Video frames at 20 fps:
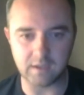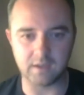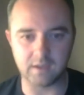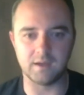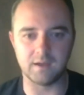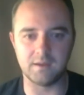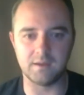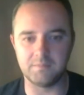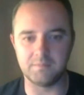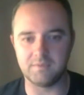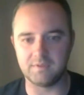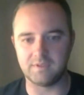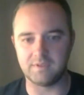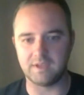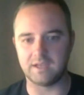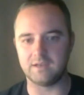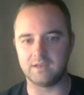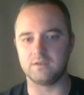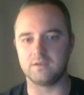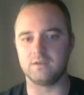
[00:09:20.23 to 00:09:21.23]
um,
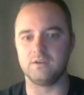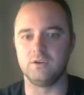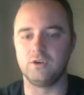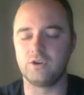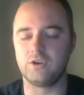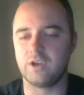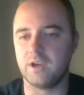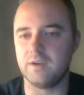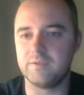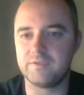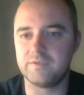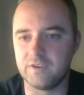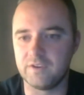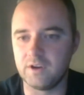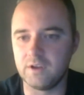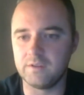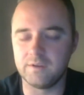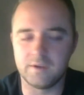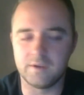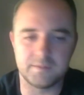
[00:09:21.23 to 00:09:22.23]
then look at
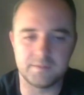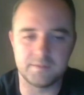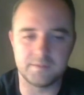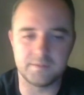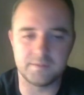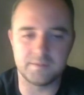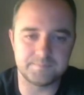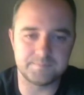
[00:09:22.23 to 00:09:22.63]
further,